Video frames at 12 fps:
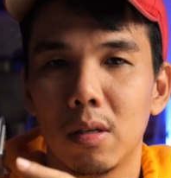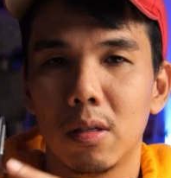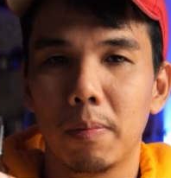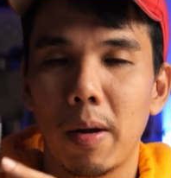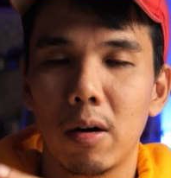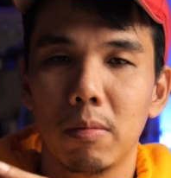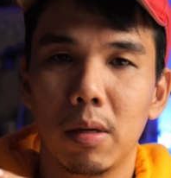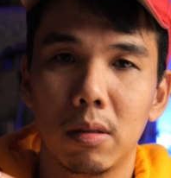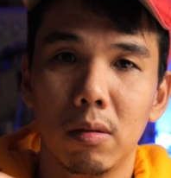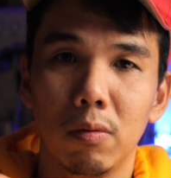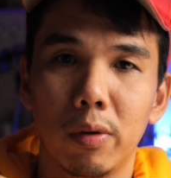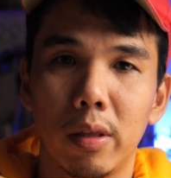There's a power
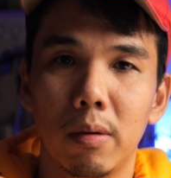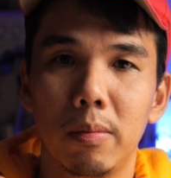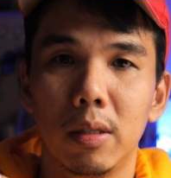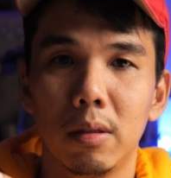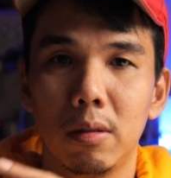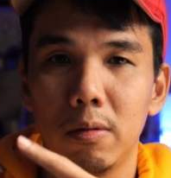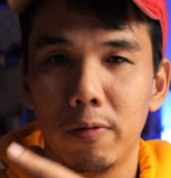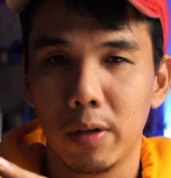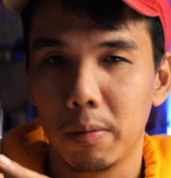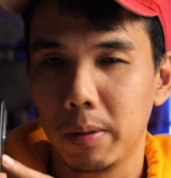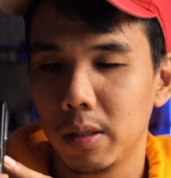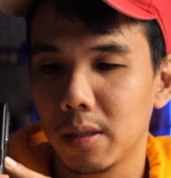button with a built-in
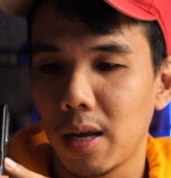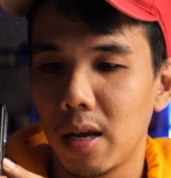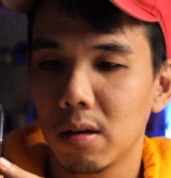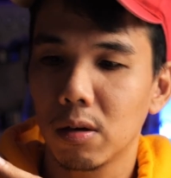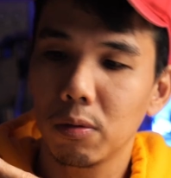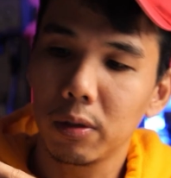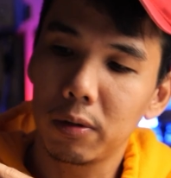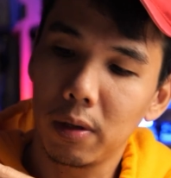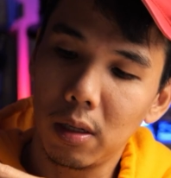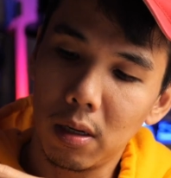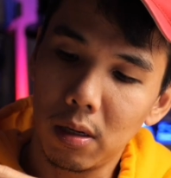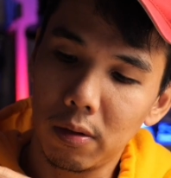fingerprint scanner, which we
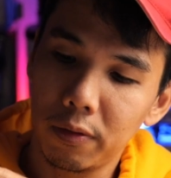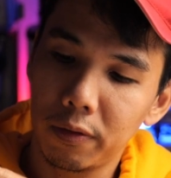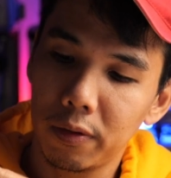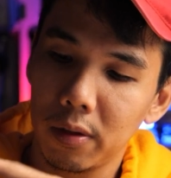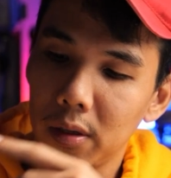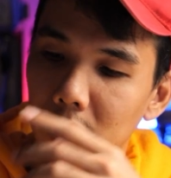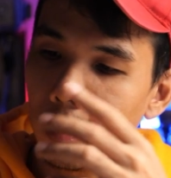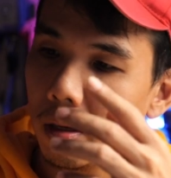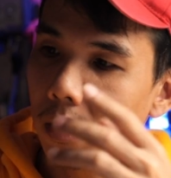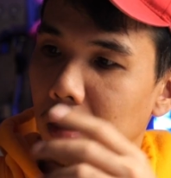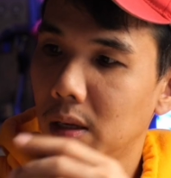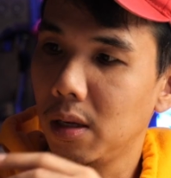love.
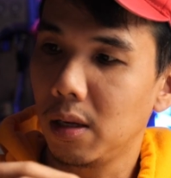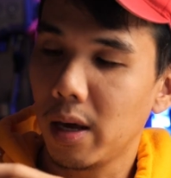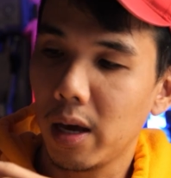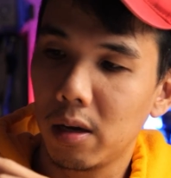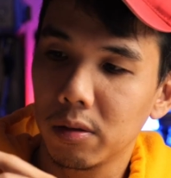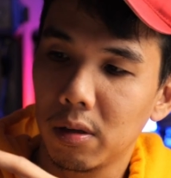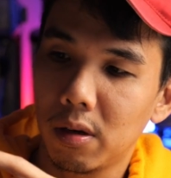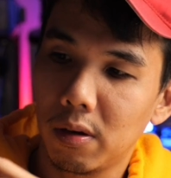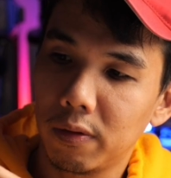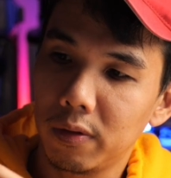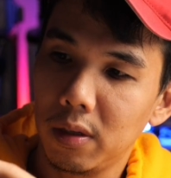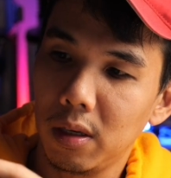The layout
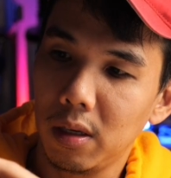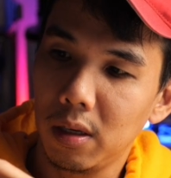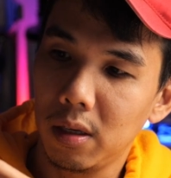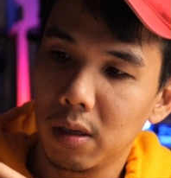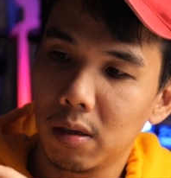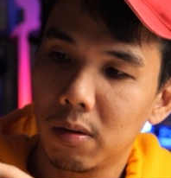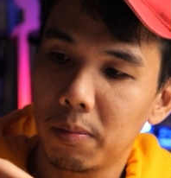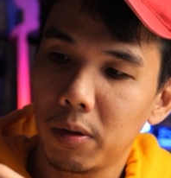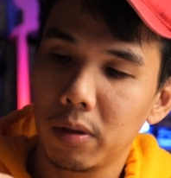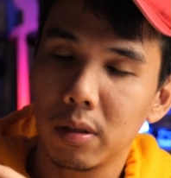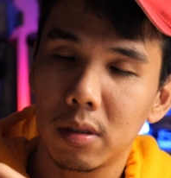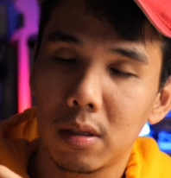of the
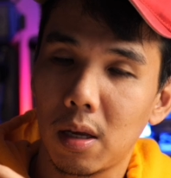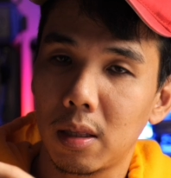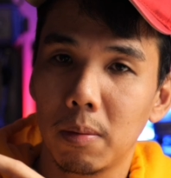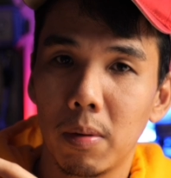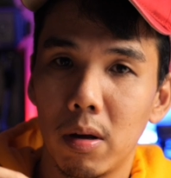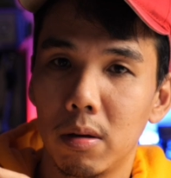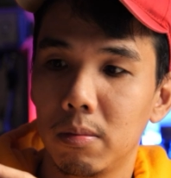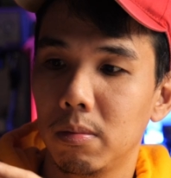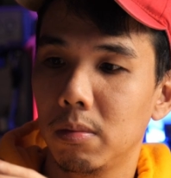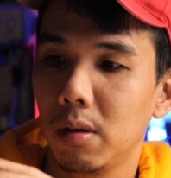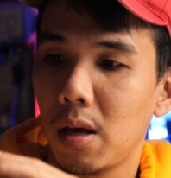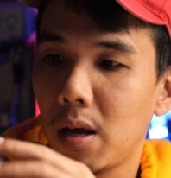components at the
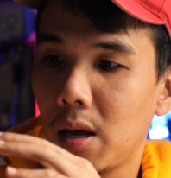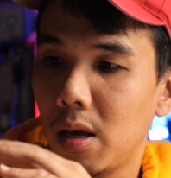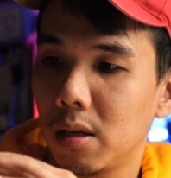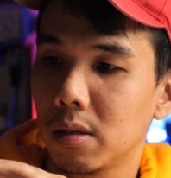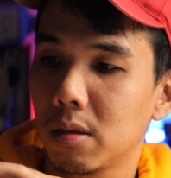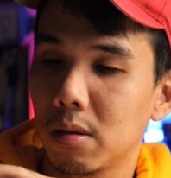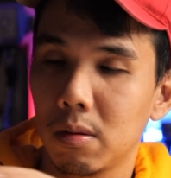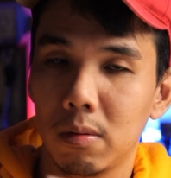bottom has